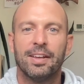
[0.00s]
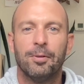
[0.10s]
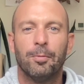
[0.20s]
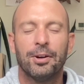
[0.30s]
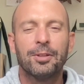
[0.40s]

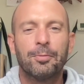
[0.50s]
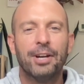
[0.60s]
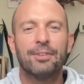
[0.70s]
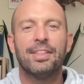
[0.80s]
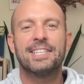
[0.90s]
One of the
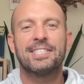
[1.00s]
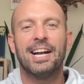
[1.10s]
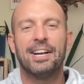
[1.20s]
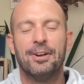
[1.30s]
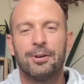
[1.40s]
weird things
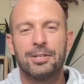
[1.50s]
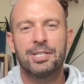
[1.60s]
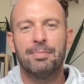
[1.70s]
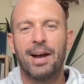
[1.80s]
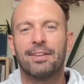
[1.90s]
that I
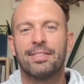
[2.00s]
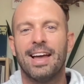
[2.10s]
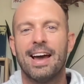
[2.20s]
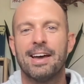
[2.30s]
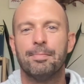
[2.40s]
noticed about
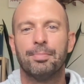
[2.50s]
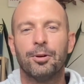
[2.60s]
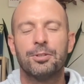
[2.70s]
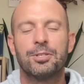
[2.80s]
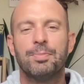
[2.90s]
that
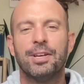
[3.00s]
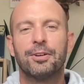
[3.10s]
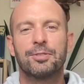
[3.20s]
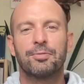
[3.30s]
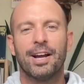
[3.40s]
Blow the
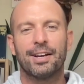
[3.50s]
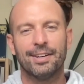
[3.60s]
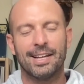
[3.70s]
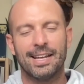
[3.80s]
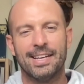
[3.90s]
Speakers
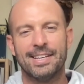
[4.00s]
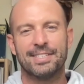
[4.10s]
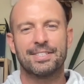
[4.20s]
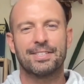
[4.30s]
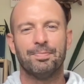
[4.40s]
record
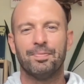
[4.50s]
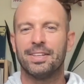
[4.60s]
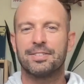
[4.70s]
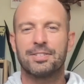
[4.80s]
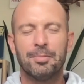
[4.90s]
is
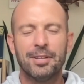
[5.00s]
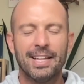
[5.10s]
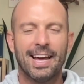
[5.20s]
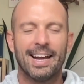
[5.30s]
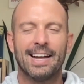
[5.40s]
something
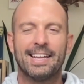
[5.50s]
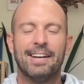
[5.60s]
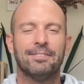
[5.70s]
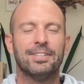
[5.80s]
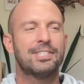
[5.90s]
that I
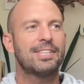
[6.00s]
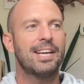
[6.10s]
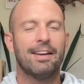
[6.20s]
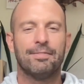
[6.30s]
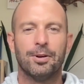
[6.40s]
can't really
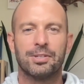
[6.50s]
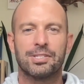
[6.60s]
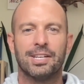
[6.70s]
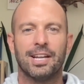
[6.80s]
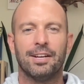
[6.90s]
say I've
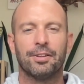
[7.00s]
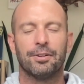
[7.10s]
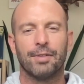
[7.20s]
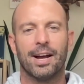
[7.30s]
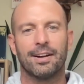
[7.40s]
noticed in any
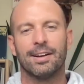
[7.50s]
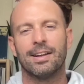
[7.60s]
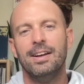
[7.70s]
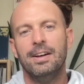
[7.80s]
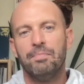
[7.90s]
other
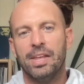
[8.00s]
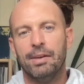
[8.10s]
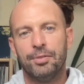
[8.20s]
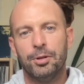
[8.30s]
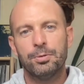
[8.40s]
record.
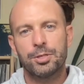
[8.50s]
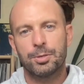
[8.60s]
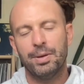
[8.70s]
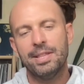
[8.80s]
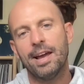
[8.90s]
If you
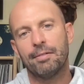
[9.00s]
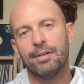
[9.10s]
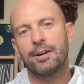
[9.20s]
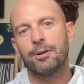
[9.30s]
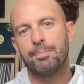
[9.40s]
spin that
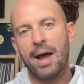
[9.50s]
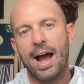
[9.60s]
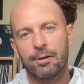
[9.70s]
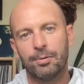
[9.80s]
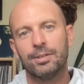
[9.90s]
record
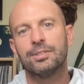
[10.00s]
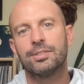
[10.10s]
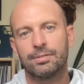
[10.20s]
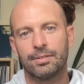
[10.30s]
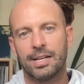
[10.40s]

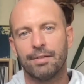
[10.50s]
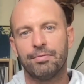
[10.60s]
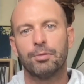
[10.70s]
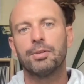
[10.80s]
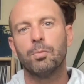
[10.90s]
backwards, like if
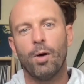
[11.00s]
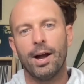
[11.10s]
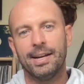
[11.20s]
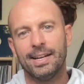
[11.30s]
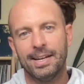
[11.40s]
you're
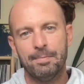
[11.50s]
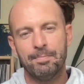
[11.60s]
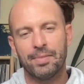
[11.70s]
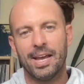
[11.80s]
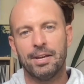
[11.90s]
rewinding
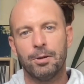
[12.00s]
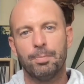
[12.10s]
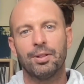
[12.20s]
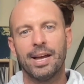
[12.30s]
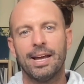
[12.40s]
it and you
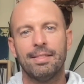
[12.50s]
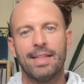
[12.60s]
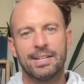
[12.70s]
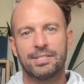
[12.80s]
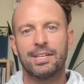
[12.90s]
play
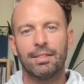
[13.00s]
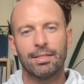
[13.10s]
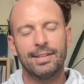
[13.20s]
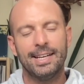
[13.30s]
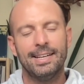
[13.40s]
that
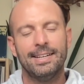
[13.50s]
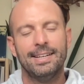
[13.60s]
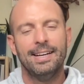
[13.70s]
synth lead,